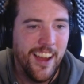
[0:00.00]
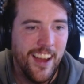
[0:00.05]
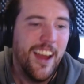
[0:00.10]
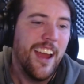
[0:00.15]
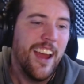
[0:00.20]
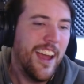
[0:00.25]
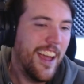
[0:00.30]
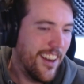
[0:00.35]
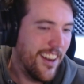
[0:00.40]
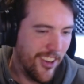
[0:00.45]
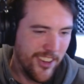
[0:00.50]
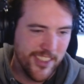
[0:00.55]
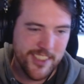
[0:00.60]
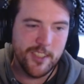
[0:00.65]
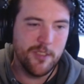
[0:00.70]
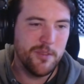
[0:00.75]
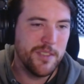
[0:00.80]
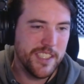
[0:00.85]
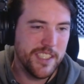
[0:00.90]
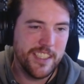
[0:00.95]
It
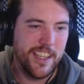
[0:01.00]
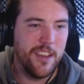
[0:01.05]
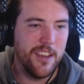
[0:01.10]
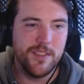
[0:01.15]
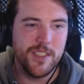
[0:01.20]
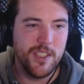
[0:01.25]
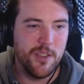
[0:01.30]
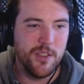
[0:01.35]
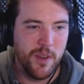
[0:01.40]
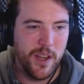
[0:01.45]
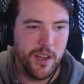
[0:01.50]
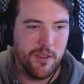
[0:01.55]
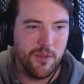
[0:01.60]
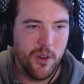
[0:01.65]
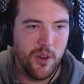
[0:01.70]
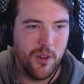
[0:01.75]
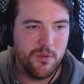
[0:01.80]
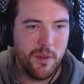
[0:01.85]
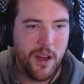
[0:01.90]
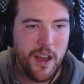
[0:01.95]
also just gives you
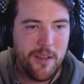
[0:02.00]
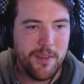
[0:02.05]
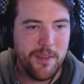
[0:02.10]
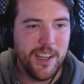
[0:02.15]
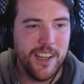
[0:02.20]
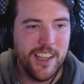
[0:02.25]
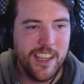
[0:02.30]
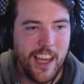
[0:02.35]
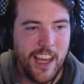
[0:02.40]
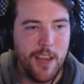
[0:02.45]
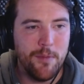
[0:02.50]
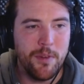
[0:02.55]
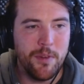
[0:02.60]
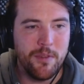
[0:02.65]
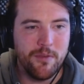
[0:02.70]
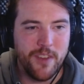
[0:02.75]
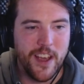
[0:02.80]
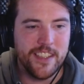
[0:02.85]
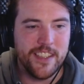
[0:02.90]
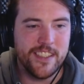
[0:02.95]
reroll. Well, I'm going to keep
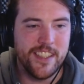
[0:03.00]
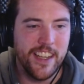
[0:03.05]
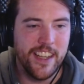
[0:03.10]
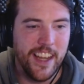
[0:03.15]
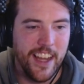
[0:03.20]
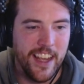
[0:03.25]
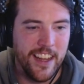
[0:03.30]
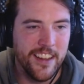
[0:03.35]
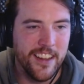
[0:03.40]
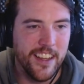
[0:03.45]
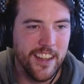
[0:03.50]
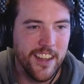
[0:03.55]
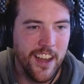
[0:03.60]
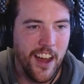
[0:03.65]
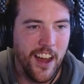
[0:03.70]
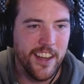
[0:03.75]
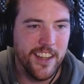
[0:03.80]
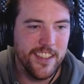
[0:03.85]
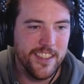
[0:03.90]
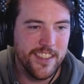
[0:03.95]
investing in the
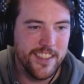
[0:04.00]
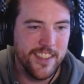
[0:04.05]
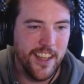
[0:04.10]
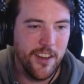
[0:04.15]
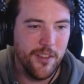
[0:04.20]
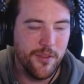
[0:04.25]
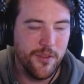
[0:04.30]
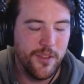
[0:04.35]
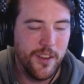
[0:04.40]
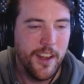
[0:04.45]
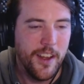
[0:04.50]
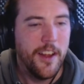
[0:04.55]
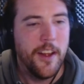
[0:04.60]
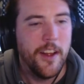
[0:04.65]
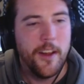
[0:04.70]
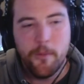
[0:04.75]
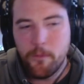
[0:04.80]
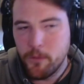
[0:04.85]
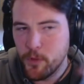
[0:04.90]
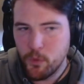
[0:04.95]
gun itself.
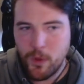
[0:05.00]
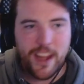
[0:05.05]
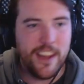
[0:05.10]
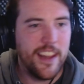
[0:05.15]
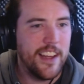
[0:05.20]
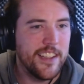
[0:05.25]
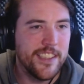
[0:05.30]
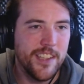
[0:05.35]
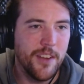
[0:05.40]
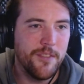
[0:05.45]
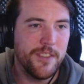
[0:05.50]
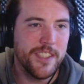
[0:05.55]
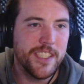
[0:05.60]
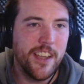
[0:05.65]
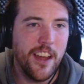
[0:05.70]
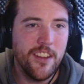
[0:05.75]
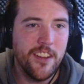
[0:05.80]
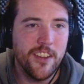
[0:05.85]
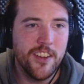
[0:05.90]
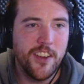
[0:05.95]
The way that stuff is
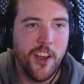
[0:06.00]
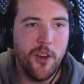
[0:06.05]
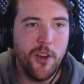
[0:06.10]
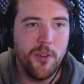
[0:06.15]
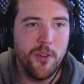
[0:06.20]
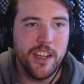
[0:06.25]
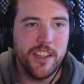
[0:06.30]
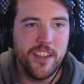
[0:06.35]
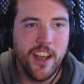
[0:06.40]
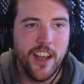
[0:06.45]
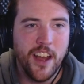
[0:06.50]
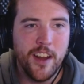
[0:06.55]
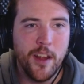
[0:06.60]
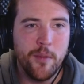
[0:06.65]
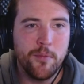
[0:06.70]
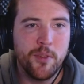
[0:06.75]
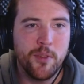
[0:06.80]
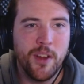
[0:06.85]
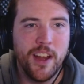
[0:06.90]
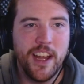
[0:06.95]
color-coded, gun
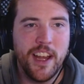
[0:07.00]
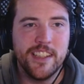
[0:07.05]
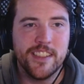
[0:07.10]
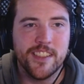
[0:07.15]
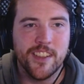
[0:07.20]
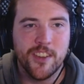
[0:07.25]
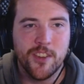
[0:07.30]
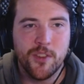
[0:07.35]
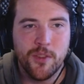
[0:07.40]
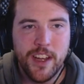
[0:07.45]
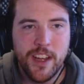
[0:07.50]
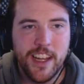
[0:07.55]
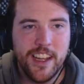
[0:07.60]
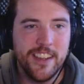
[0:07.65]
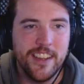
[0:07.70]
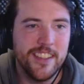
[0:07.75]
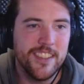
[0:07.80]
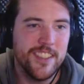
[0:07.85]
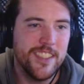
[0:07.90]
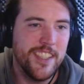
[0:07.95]
upgrades are
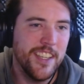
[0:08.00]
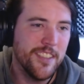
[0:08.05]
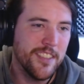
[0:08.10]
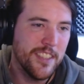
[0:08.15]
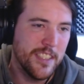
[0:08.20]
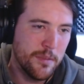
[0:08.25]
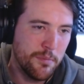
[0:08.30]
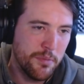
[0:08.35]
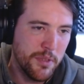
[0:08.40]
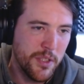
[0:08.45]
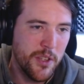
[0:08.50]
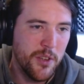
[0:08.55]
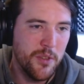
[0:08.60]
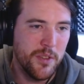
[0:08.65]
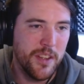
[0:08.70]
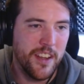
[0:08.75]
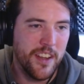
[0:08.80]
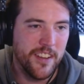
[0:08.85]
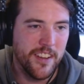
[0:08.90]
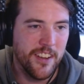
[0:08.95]
green, the shield is blue.
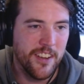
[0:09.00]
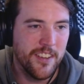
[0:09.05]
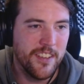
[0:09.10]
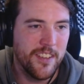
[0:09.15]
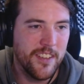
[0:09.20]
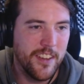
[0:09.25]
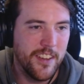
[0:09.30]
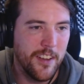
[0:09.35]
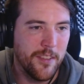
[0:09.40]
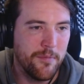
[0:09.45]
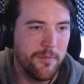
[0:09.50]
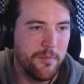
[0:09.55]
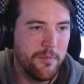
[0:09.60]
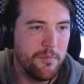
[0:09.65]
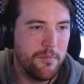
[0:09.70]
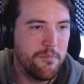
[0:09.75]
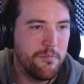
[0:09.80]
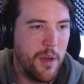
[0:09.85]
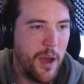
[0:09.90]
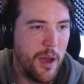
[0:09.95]
They're
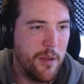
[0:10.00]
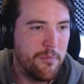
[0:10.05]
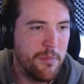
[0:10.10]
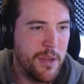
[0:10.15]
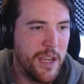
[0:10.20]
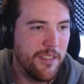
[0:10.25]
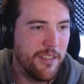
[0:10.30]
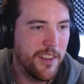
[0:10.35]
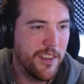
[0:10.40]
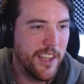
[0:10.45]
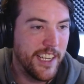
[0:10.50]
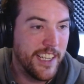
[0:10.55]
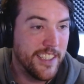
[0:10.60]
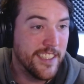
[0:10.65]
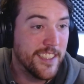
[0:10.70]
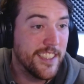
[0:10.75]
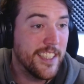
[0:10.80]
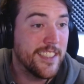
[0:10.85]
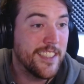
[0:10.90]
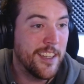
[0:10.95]
being really
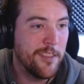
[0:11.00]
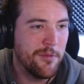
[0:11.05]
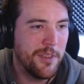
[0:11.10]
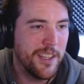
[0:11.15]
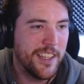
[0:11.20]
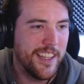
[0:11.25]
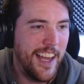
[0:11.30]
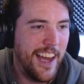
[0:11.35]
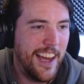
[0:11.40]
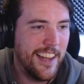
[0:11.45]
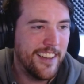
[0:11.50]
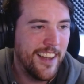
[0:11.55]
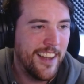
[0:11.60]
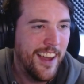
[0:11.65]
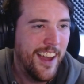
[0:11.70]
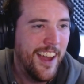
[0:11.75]
consistent with that.